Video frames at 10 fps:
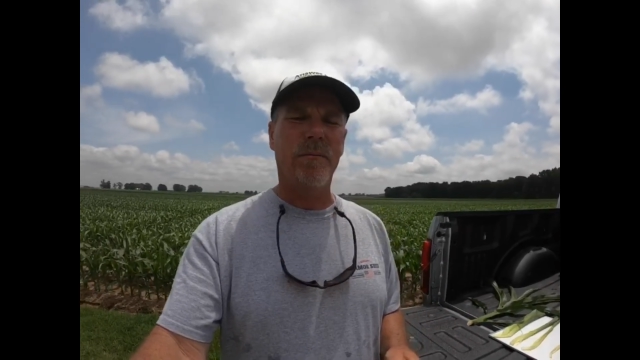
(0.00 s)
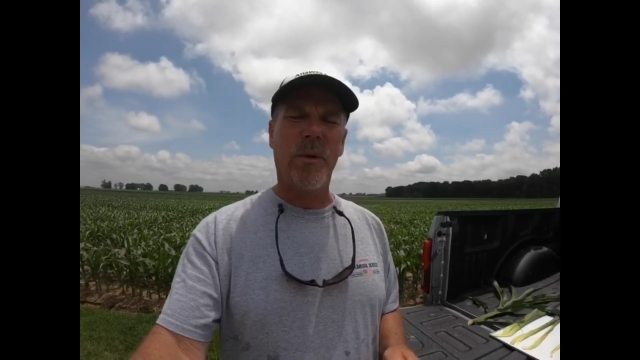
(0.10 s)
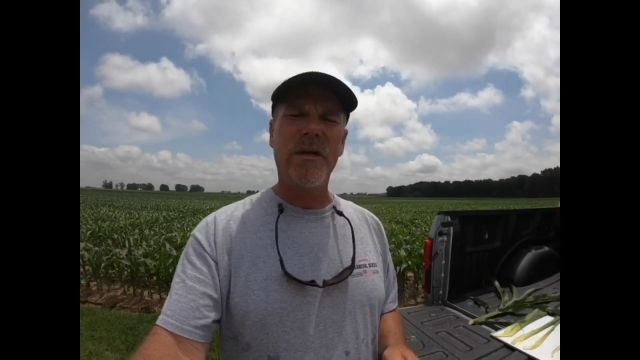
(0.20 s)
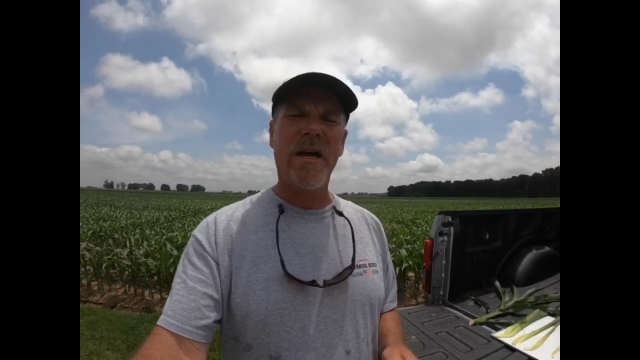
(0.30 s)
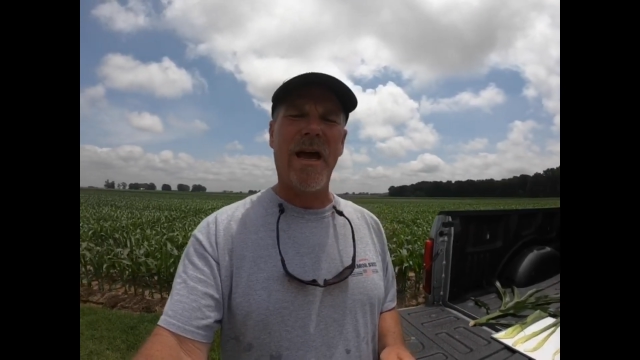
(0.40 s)

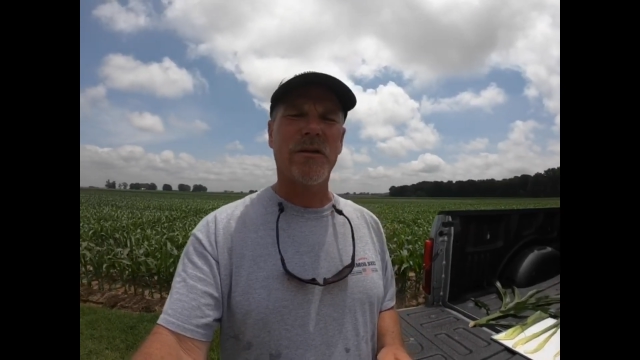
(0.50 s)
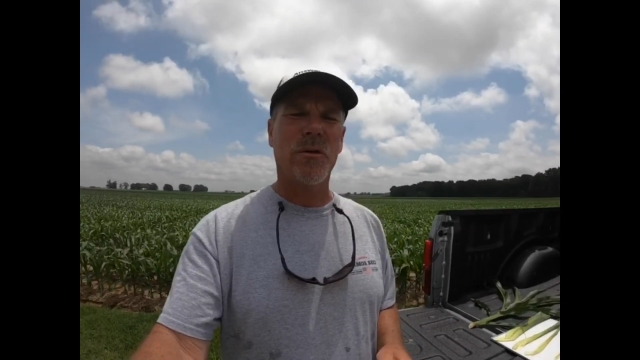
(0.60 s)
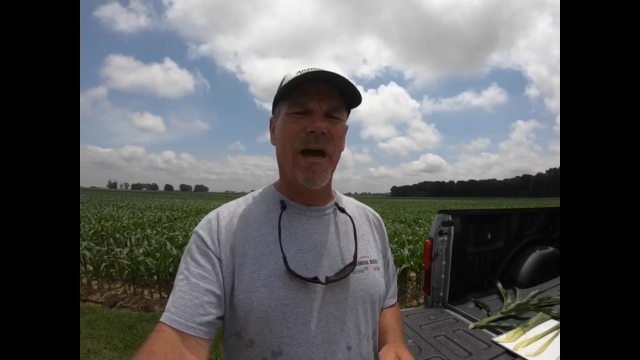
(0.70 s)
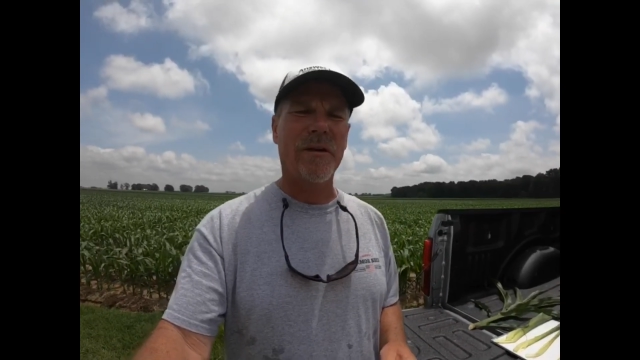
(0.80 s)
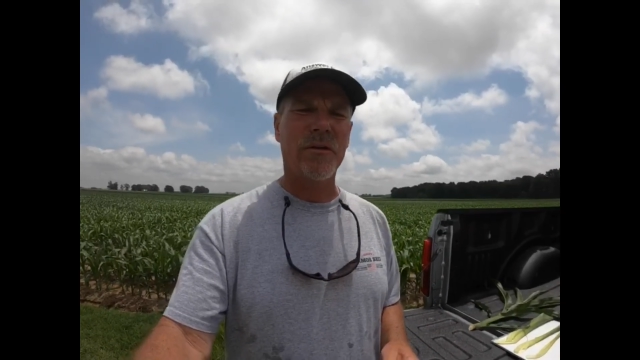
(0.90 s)
pre-tassel
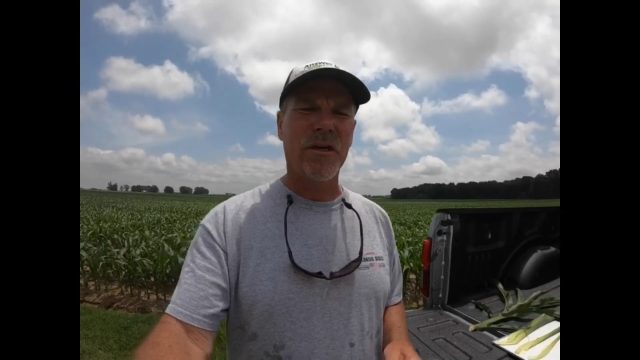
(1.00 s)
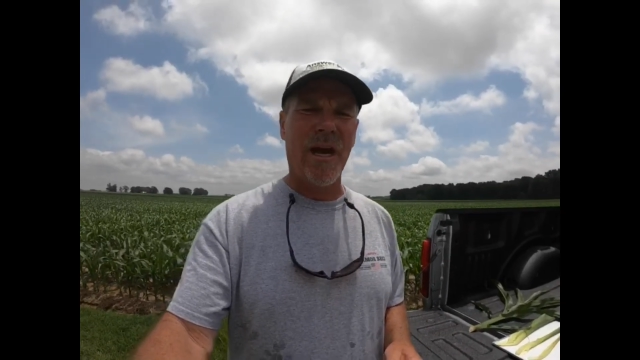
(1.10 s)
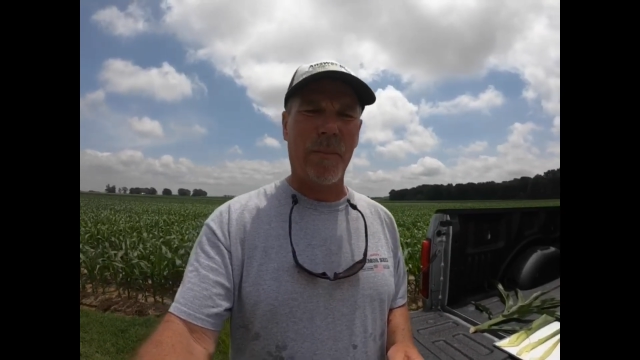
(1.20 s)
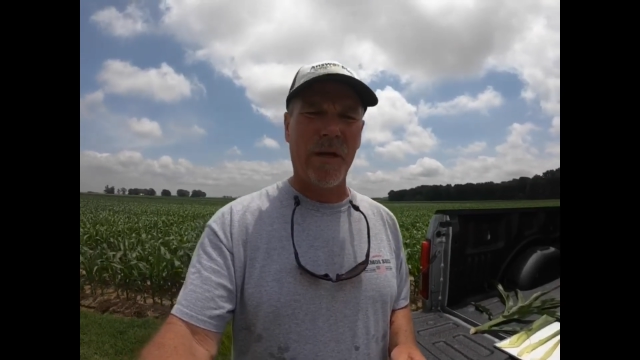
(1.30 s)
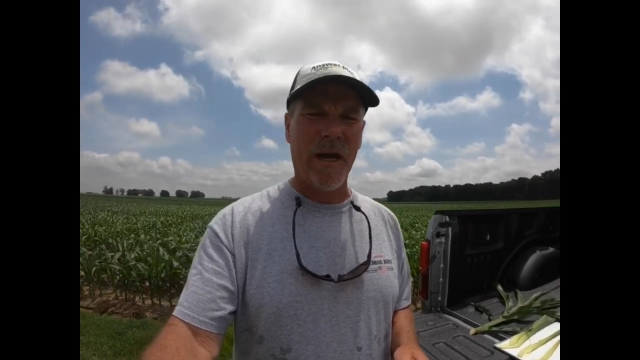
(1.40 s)
nitrogen
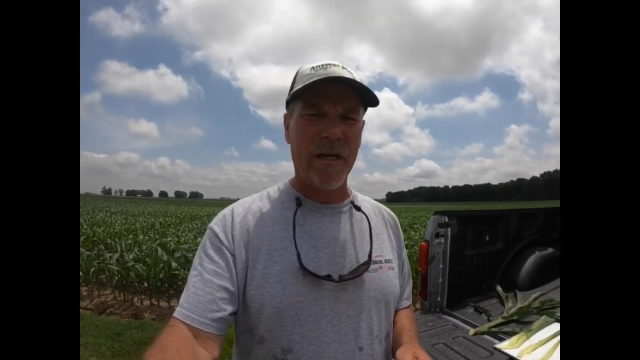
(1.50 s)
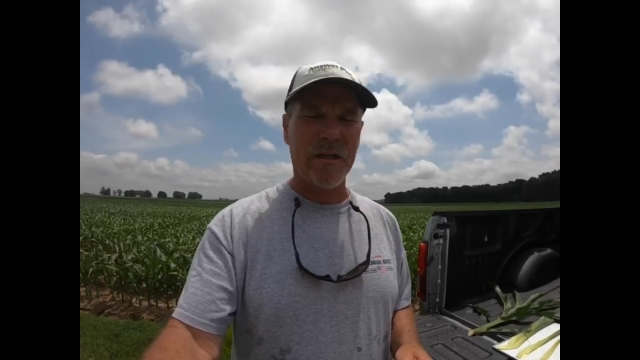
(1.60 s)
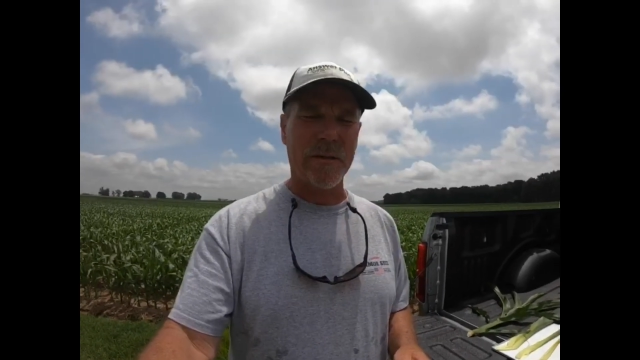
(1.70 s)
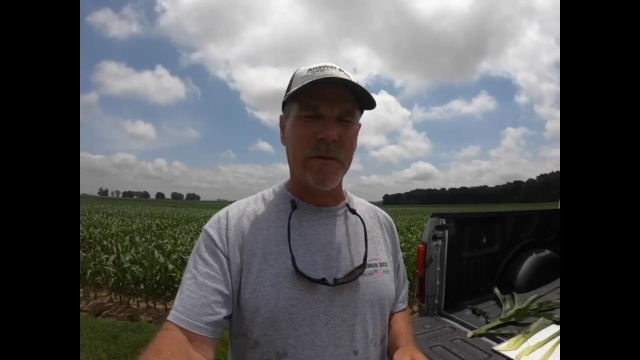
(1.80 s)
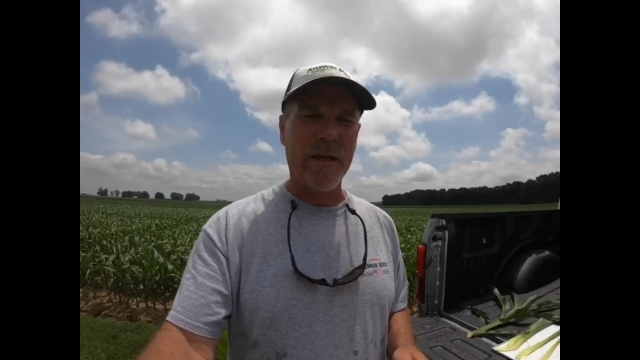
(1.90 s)

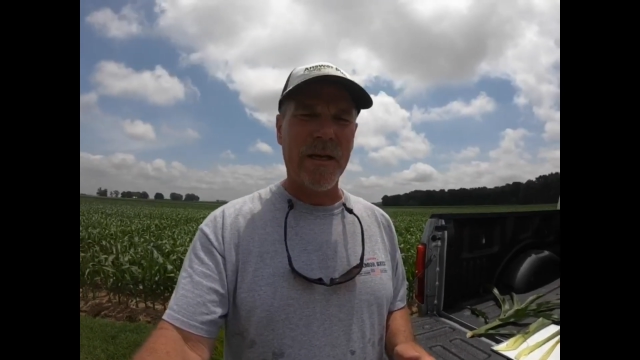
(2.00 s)
application.